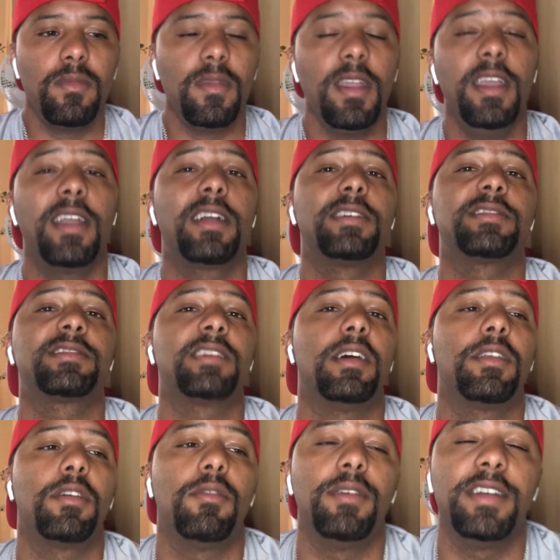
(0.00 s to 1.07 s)
And
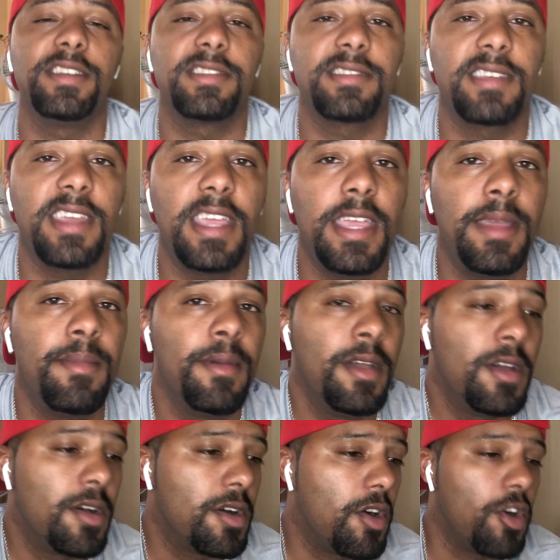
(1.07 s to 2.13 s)
Castano and his team
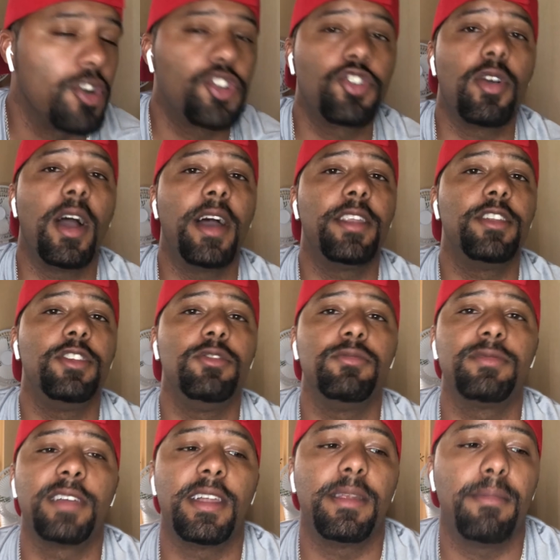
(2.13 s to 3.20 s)
are trying to
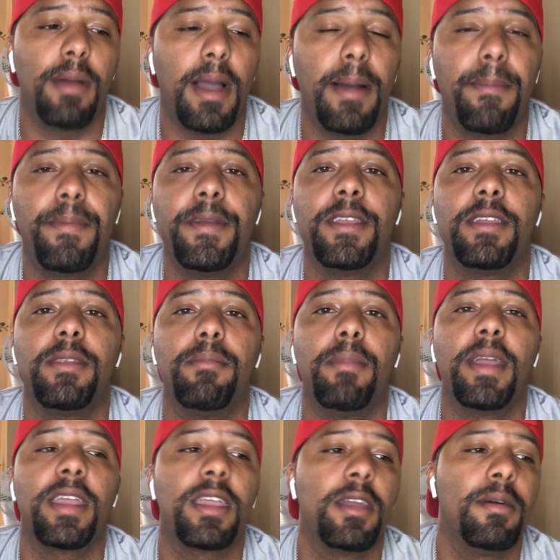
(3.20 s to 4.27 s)
use that, in my opinion, to
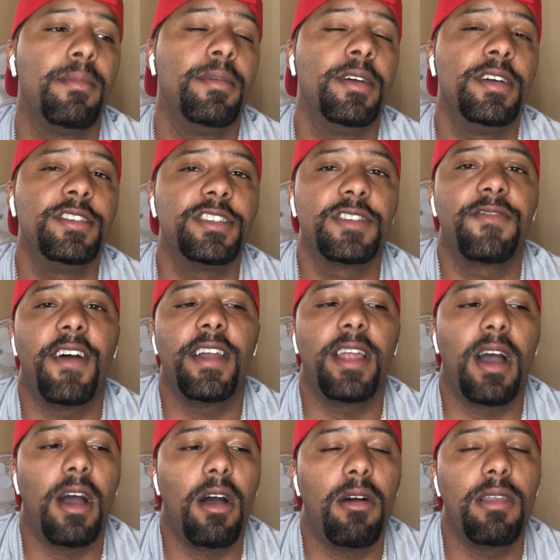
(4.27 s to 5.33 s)
make him just fight an
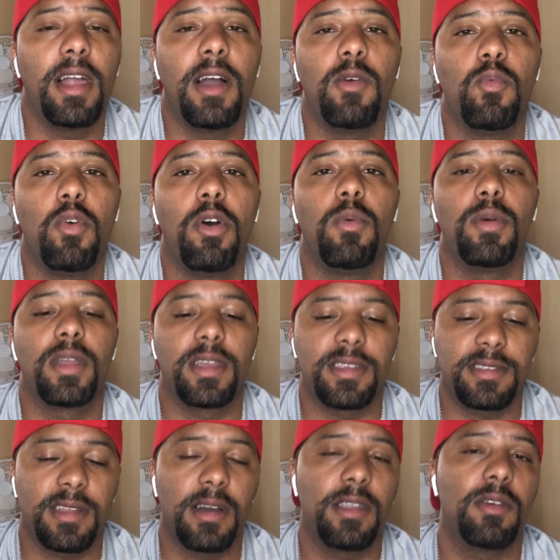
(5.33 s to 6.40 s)
all-out war with
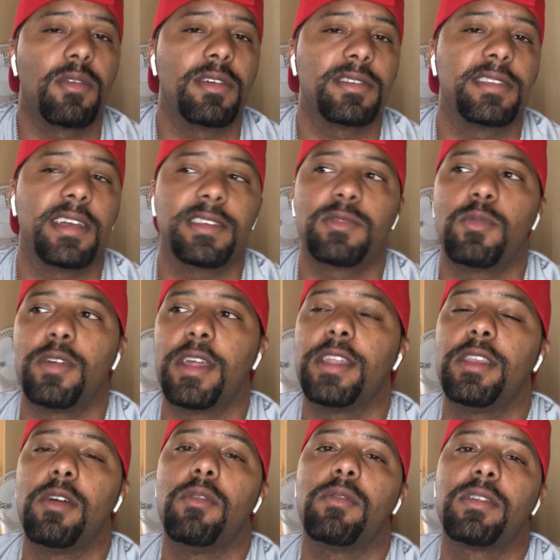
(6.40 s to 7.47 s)
Castano because that's where they
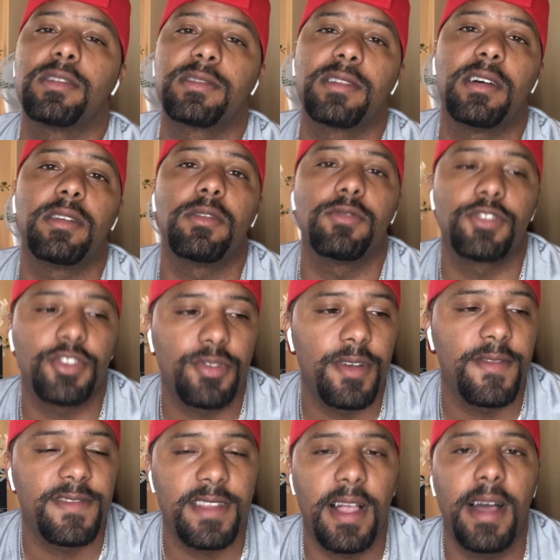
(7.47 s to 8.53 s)
know Castano's
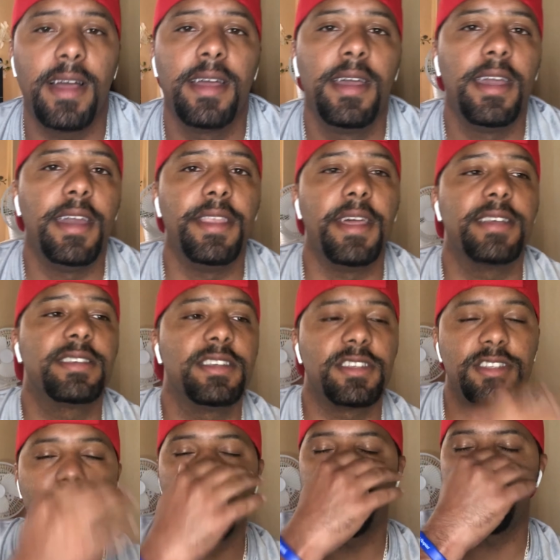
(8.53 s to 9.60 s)
strengths lie, and that's his
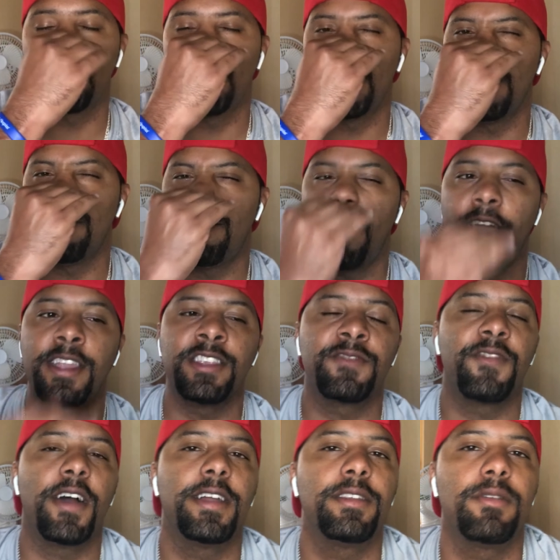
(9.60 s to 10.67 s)
chance to win the fight is
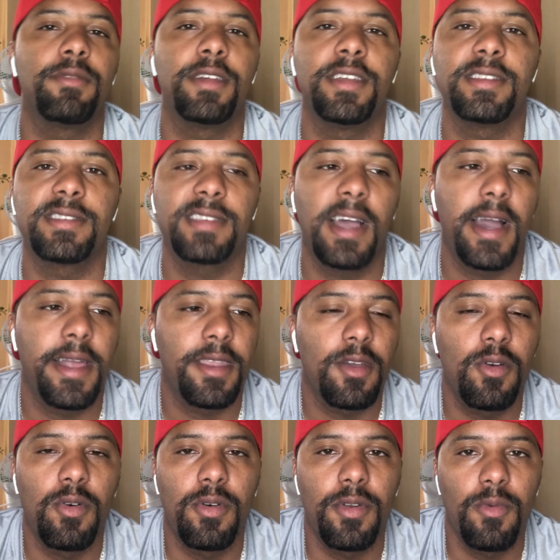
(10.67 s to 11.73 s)
fighting on the inside and
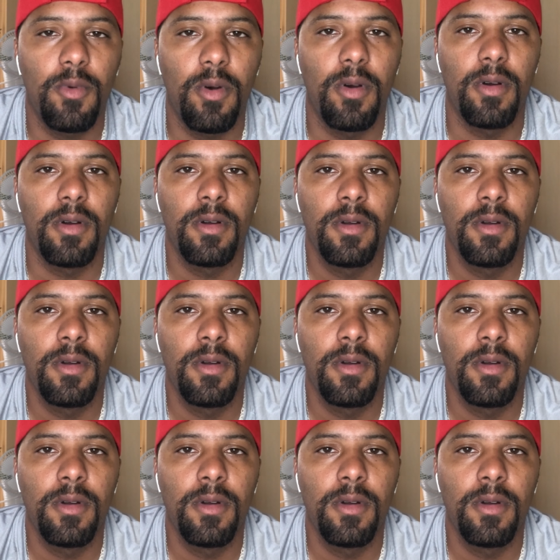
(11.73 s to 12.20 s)
going to war.